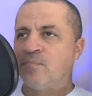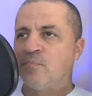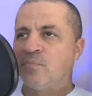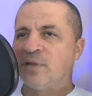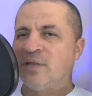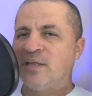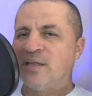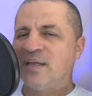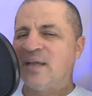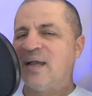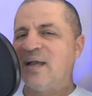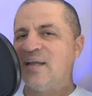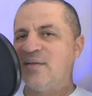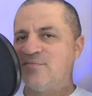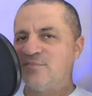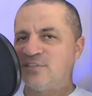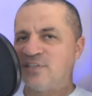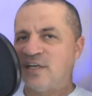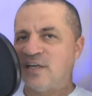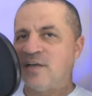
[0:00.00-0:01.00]
But he kind
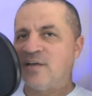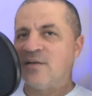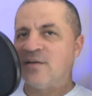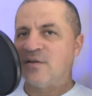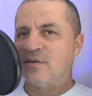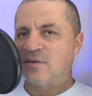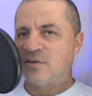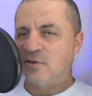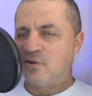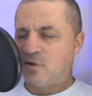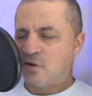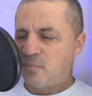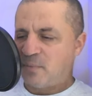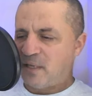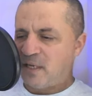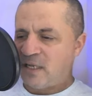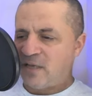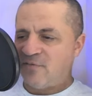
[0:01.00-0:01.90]
of did. You know what I mean?